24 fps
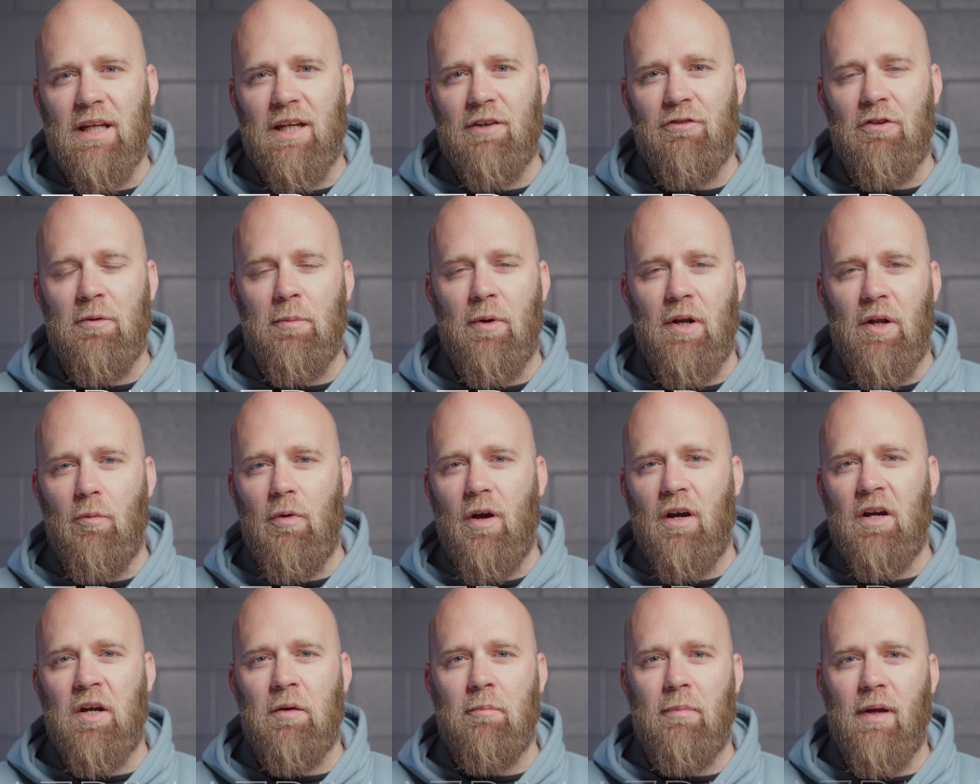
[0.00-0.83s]
everybody?
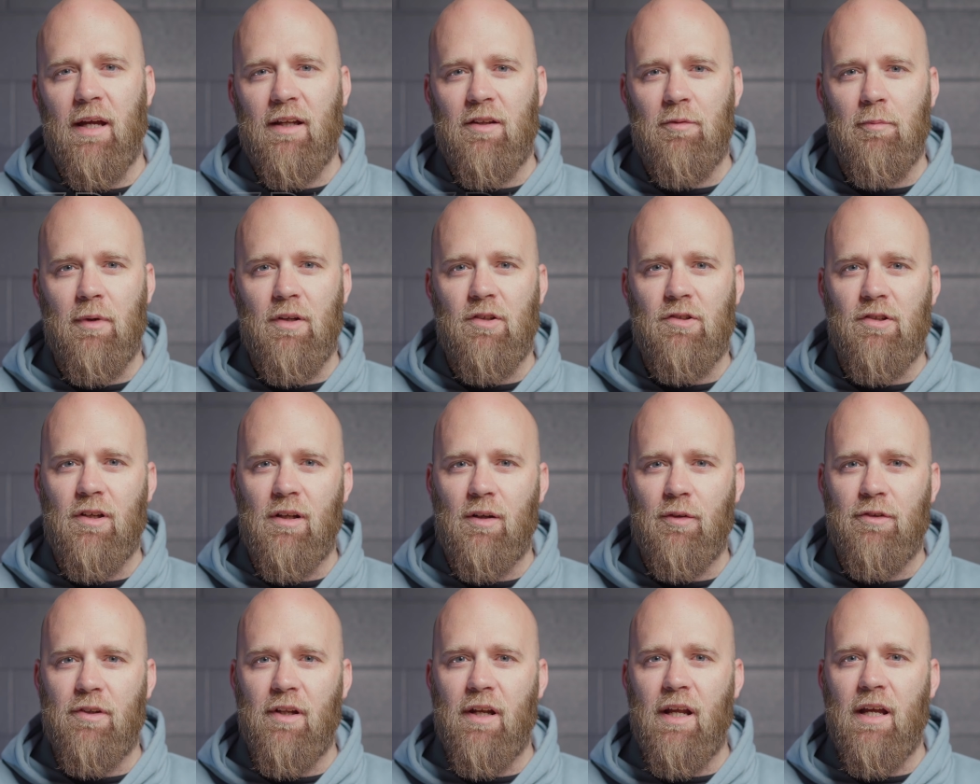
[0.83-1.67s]
Welcome back to my
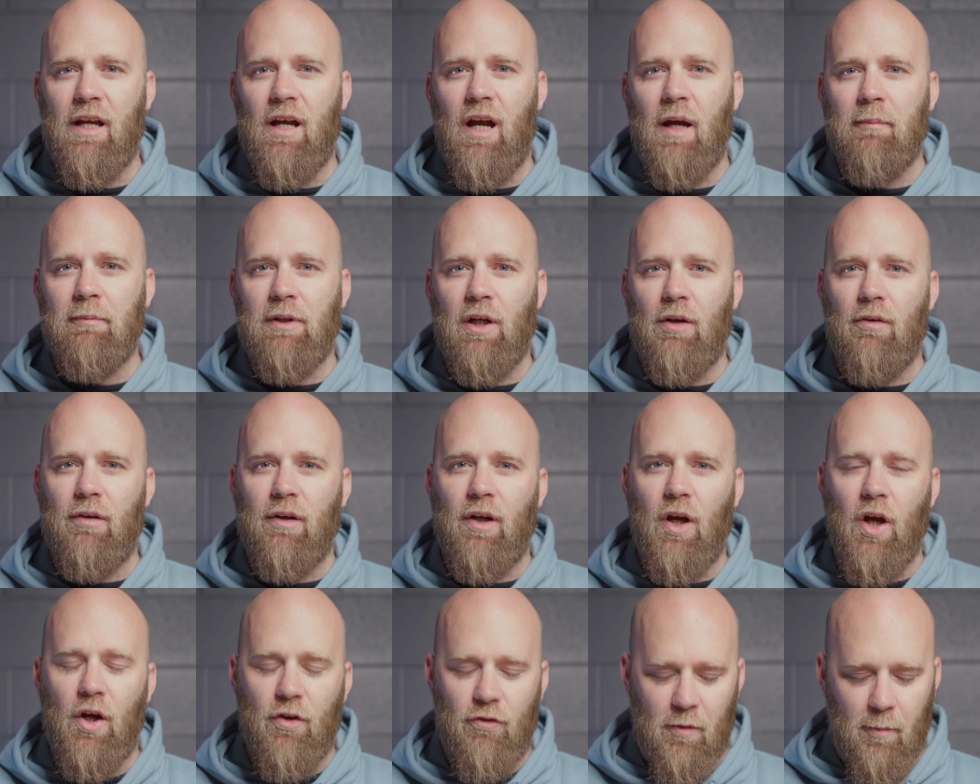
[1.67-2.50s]
channel. Today I'm
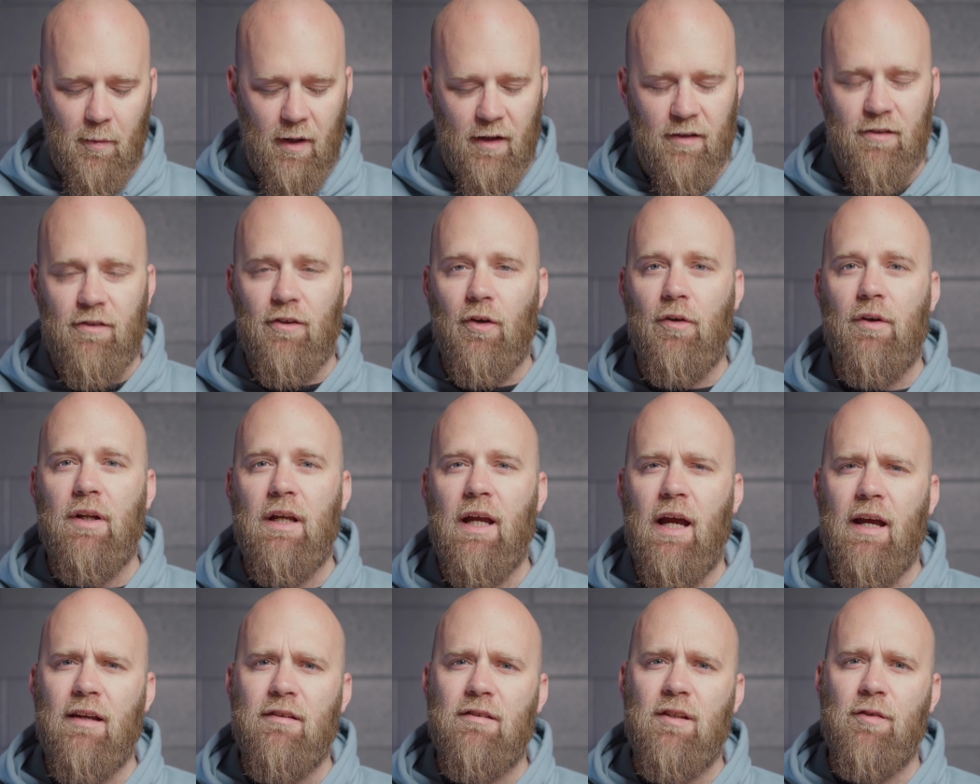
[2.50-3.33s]
going over my Sony
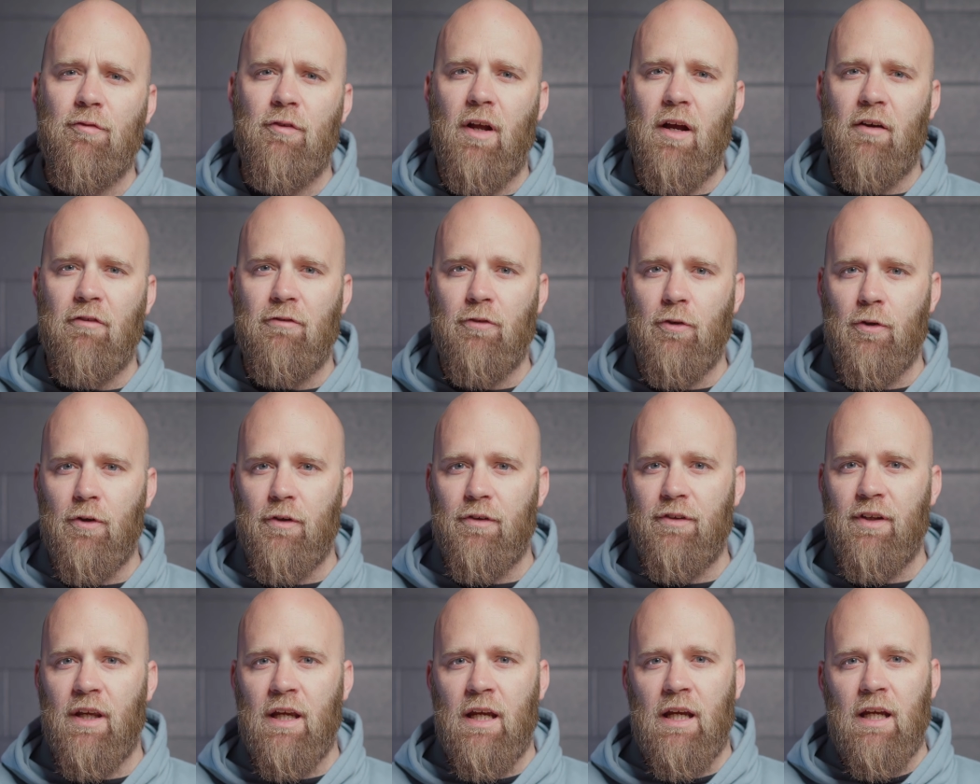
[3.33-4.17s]

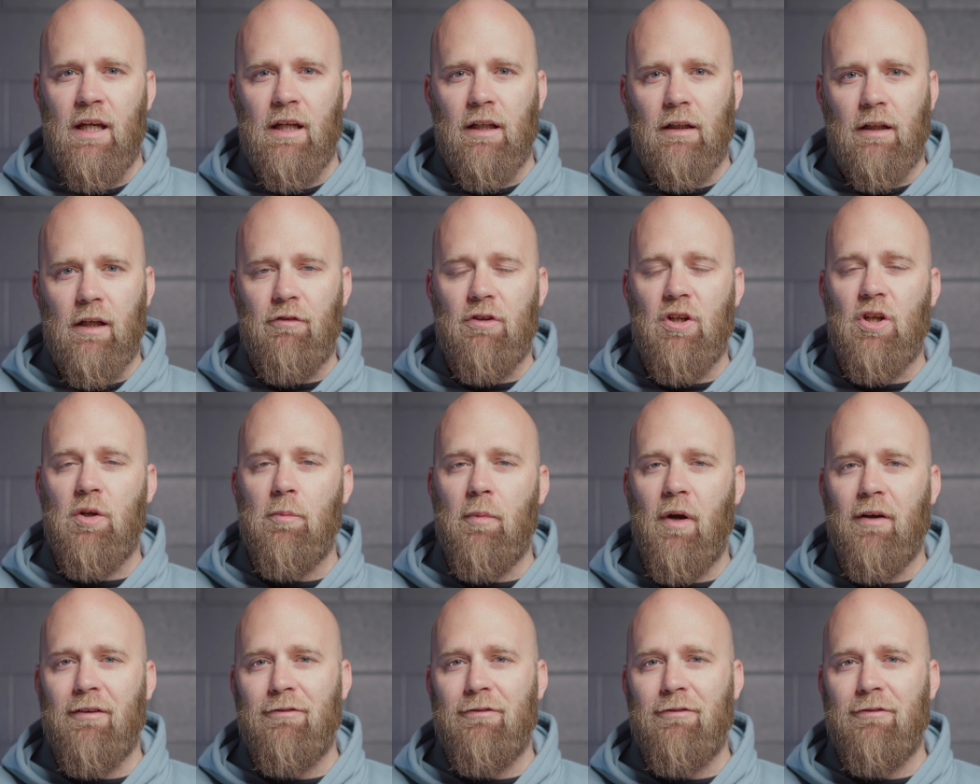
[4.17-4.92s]
A7R4s, giving you my